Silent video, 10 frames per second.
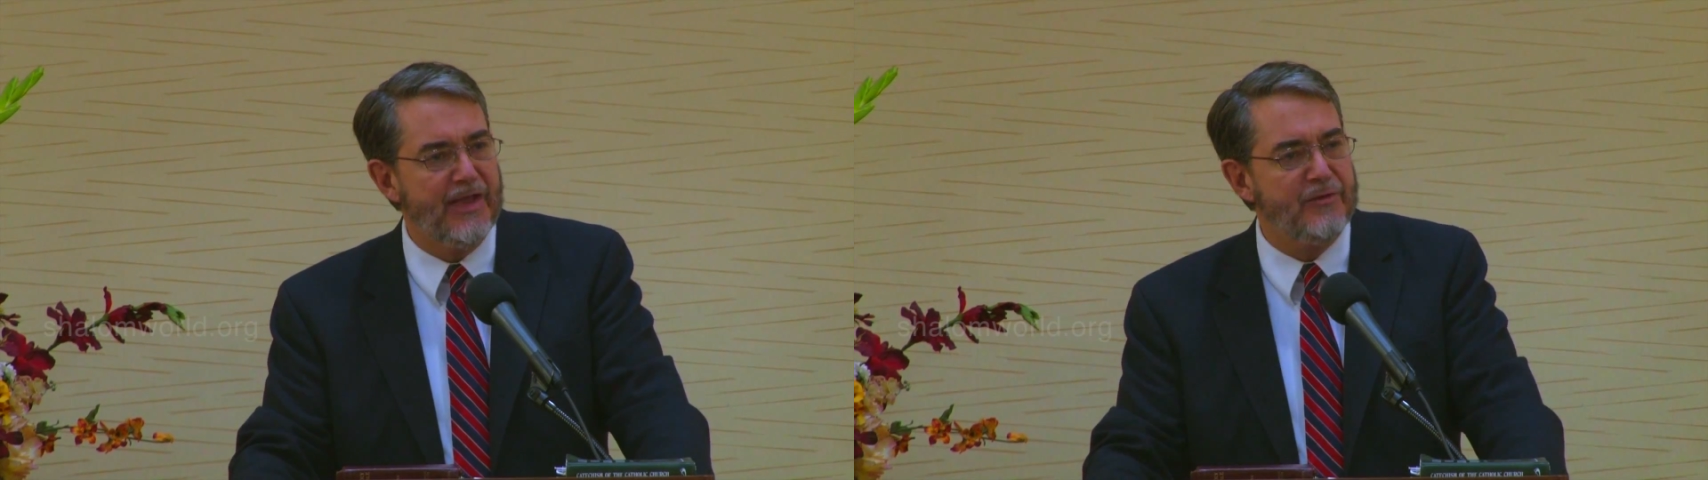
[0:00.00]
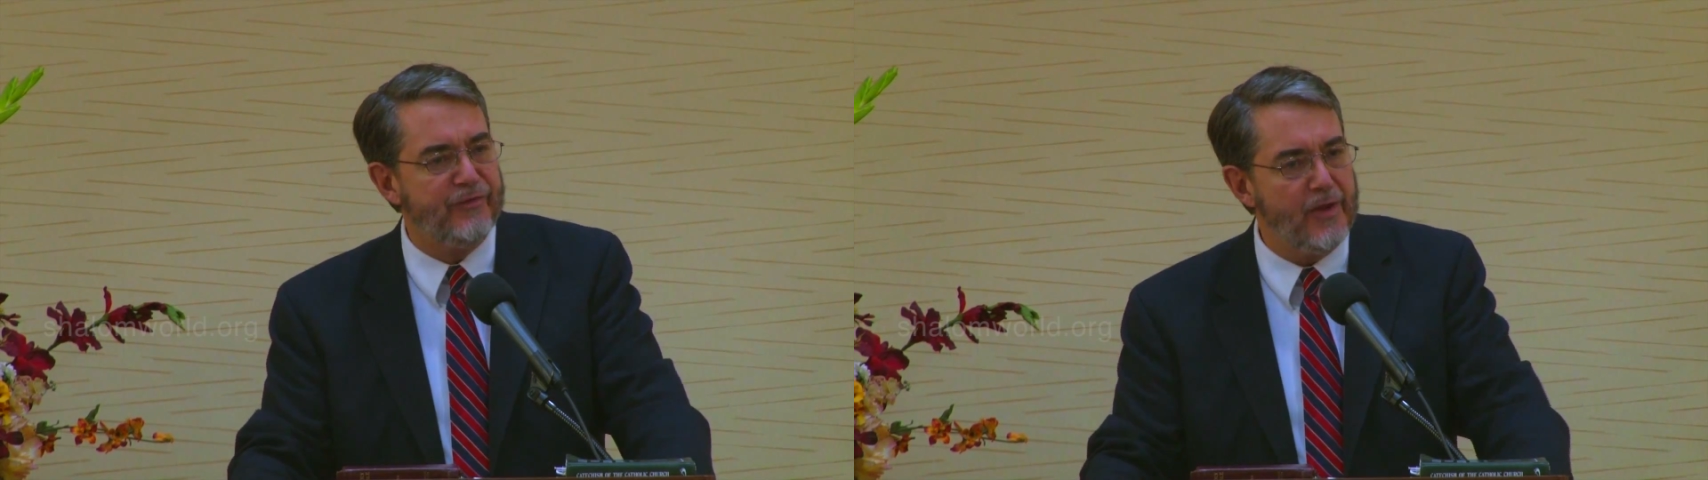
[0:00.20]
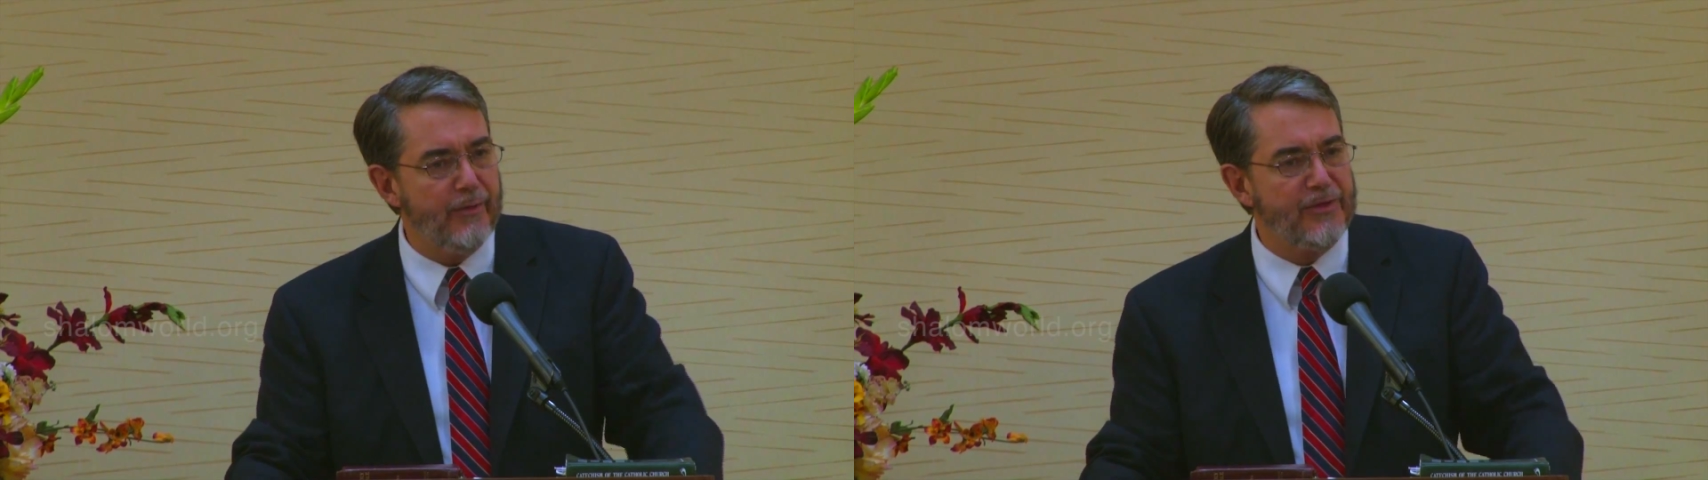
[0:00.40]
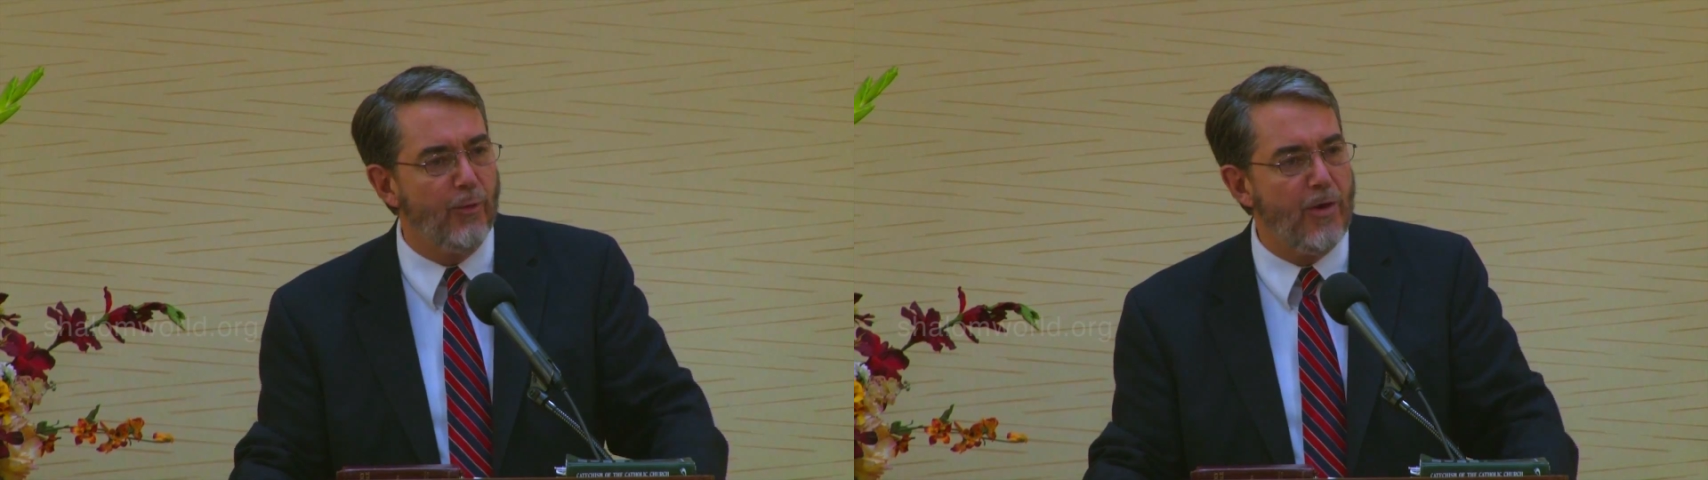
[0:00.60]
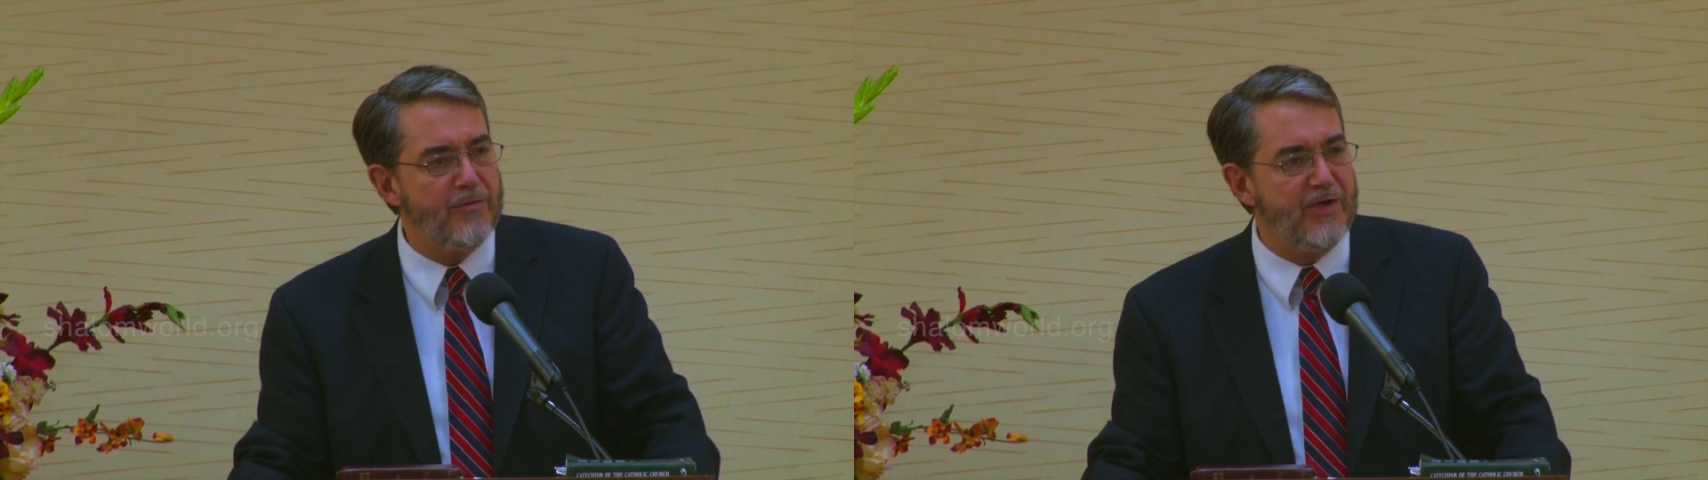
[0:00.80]
in following the
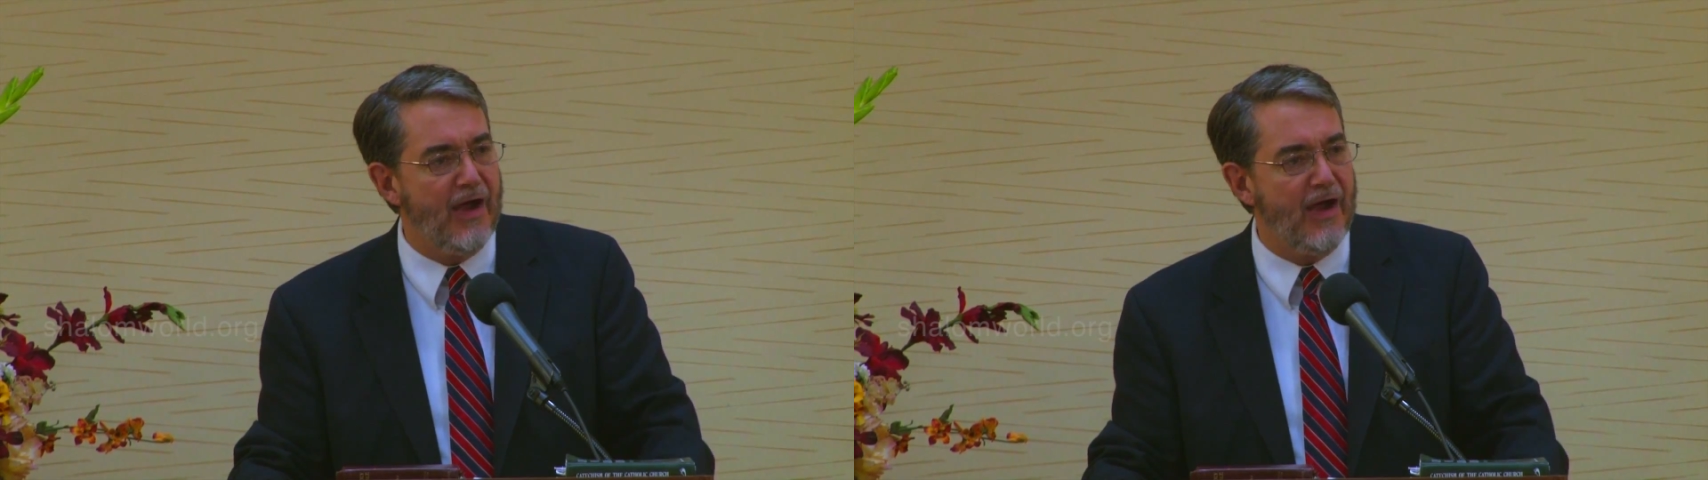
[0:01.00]
Word of